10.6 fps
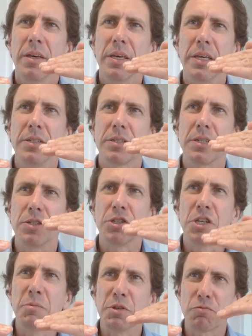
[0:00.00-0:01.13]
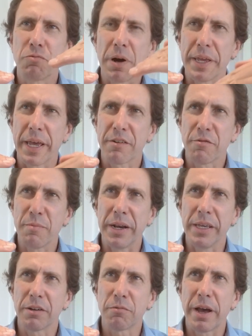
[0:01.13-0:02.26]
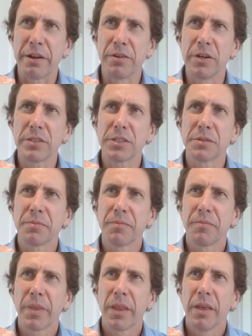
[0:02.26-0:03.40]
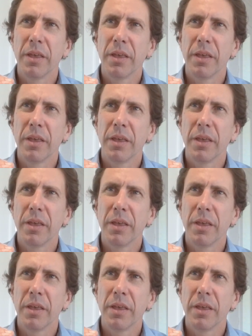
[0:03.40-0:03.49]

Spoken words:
is consumers running out of money at a rate of knots. Right.